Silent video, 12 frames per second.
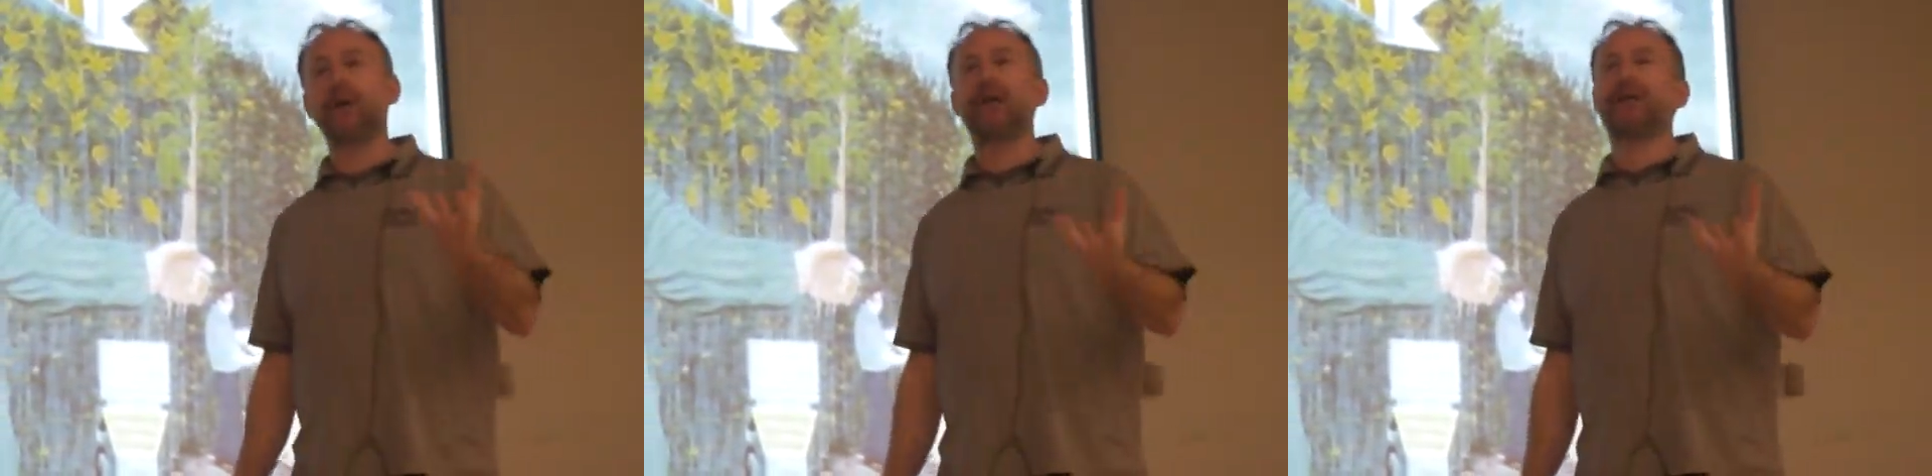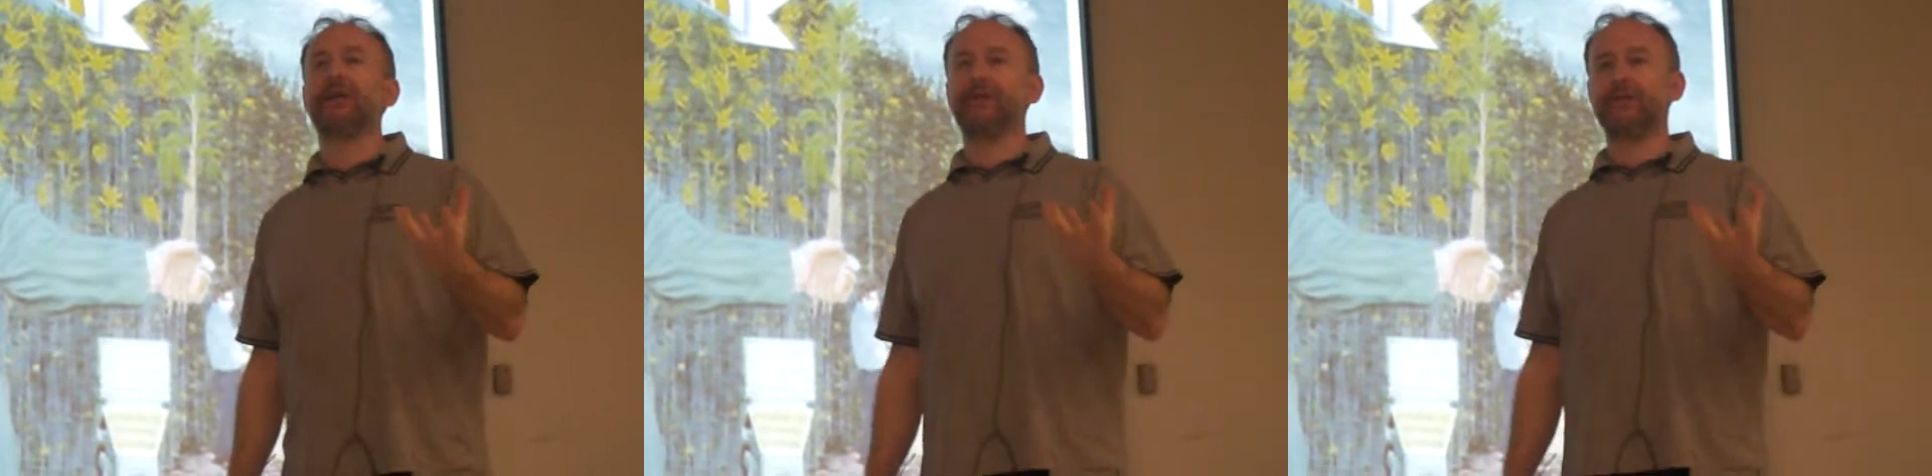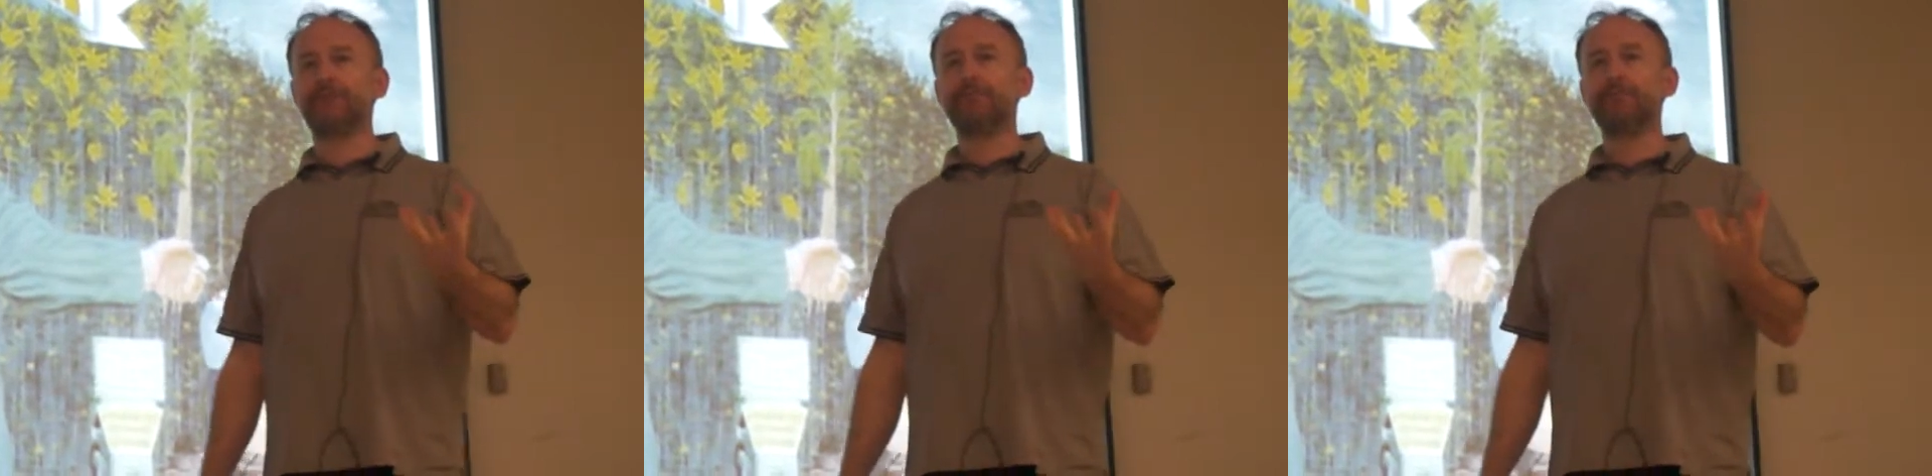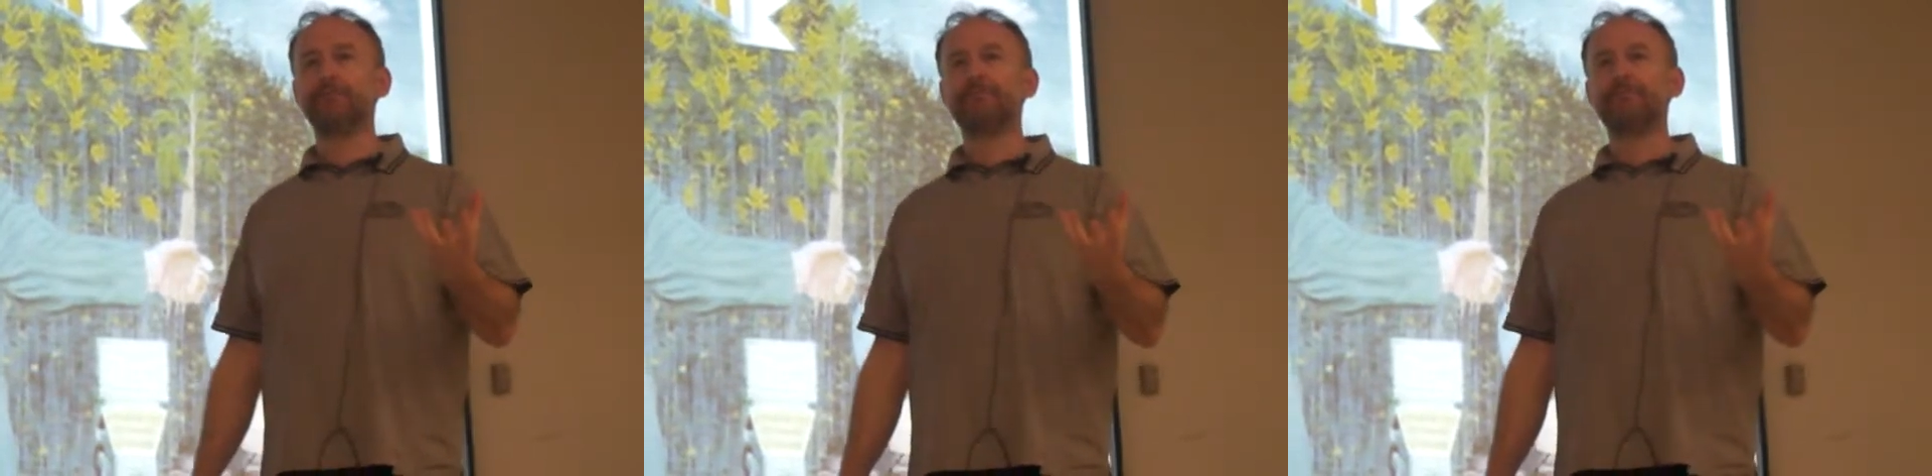buds.
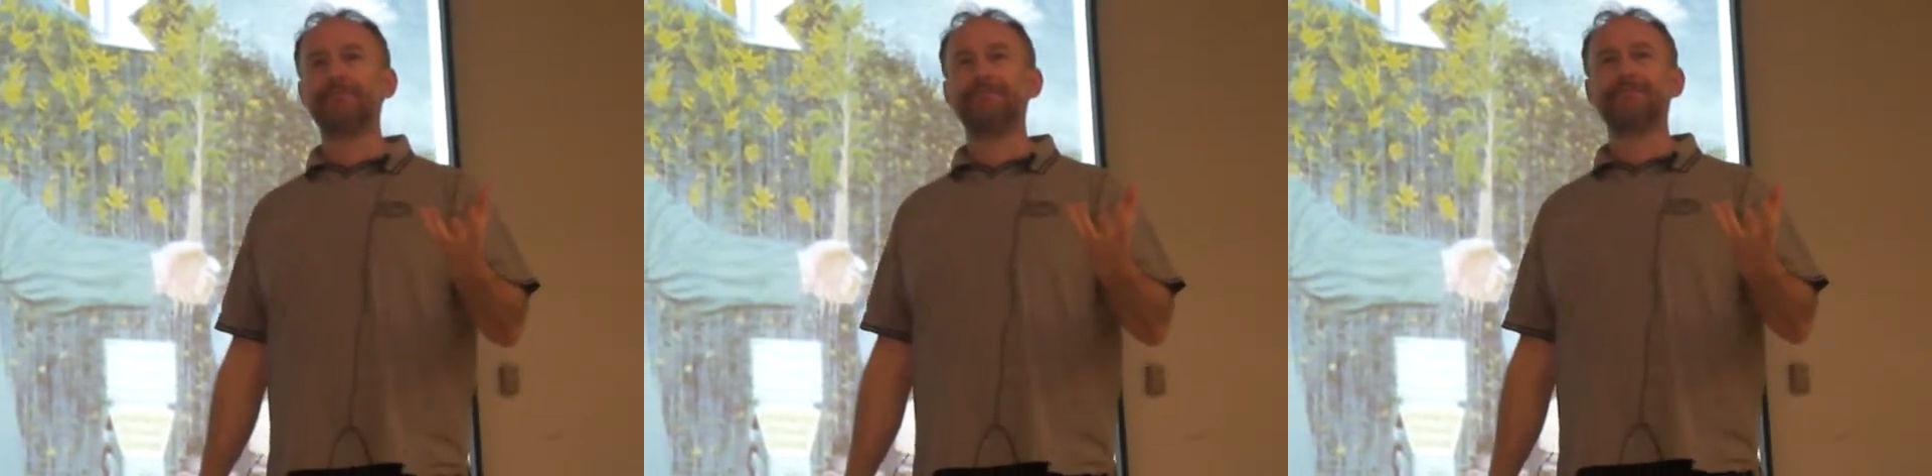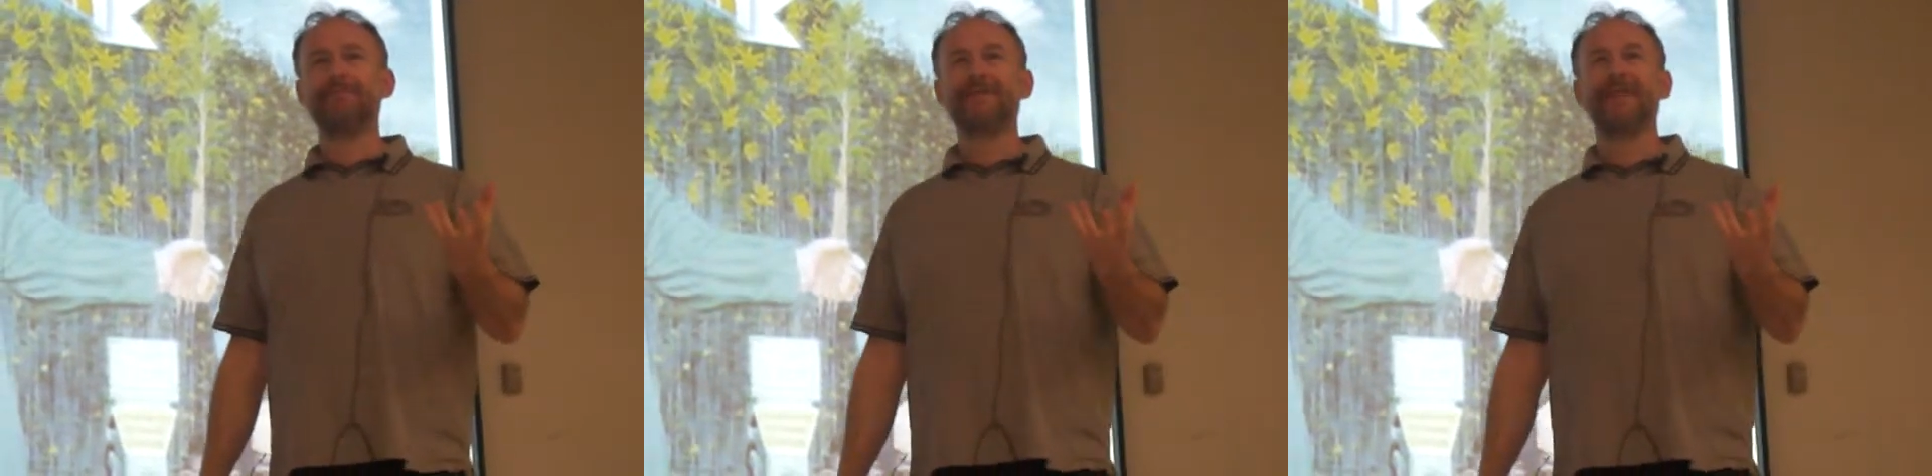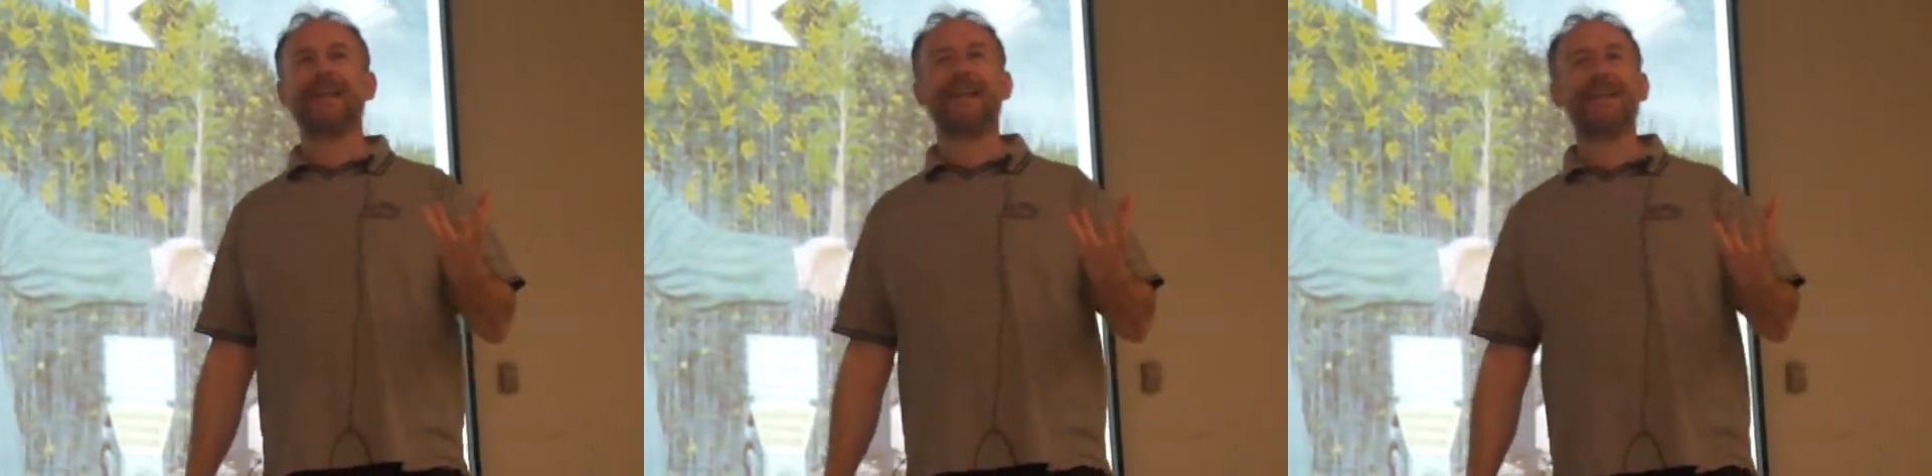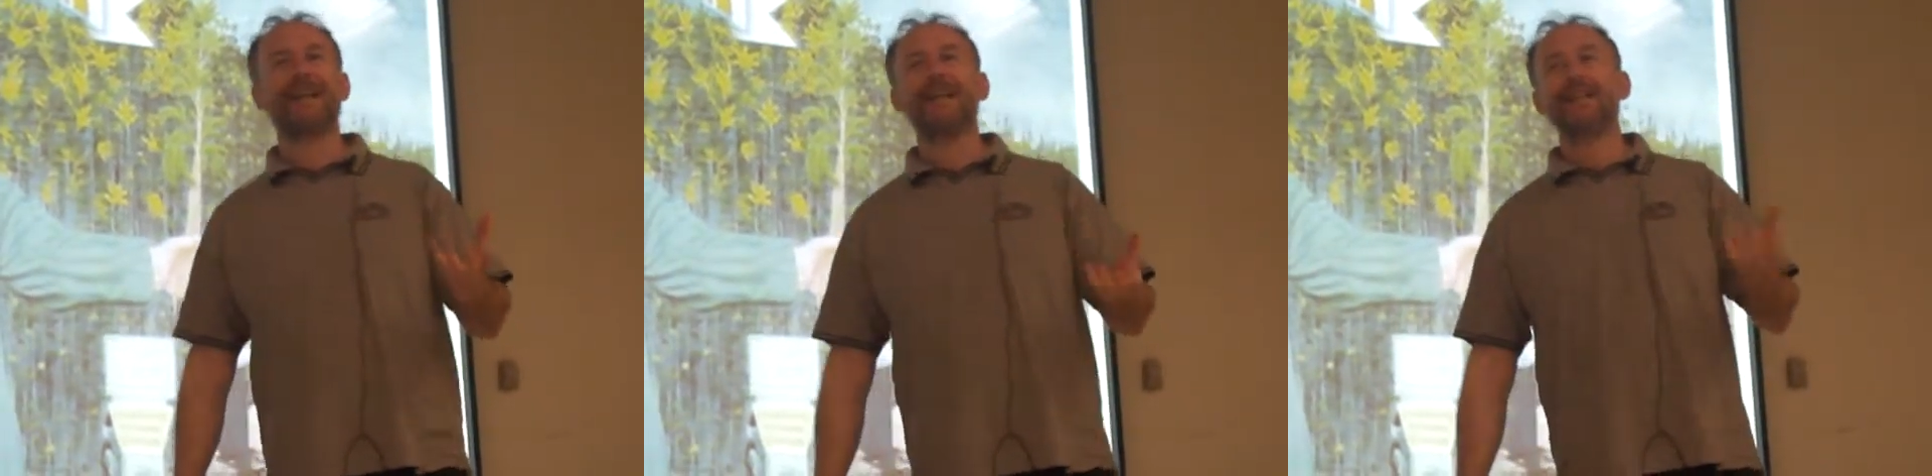
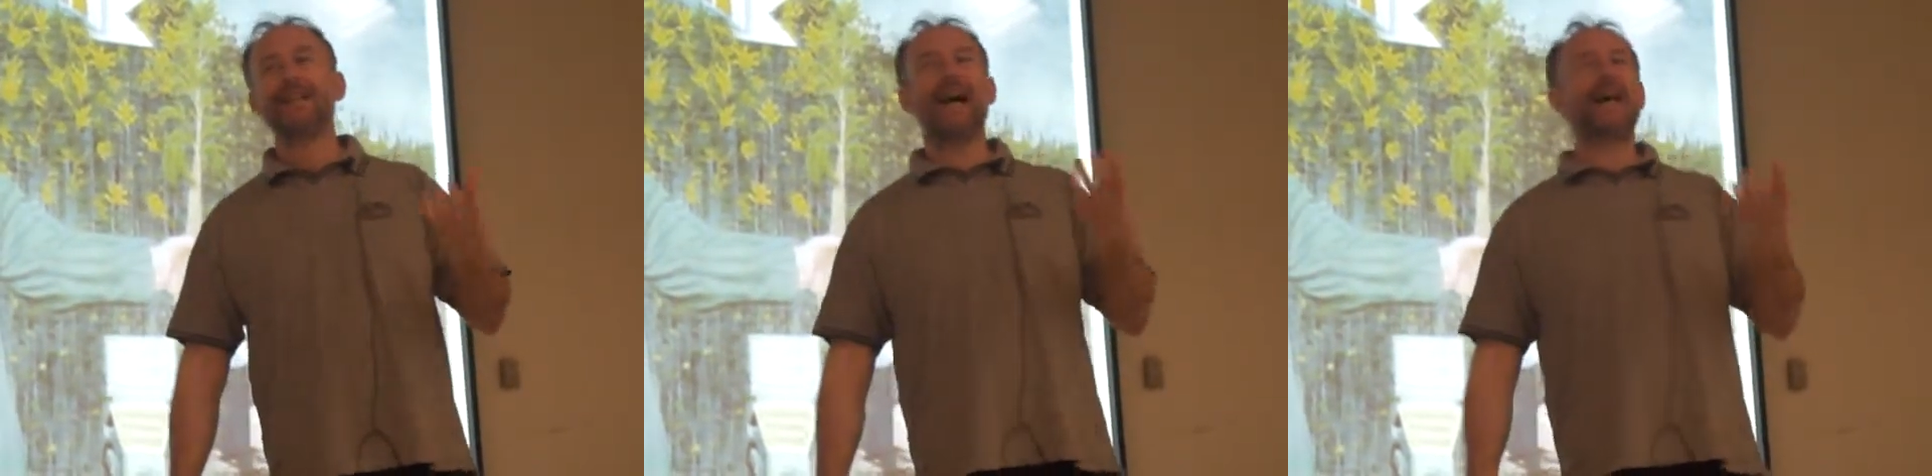Right? The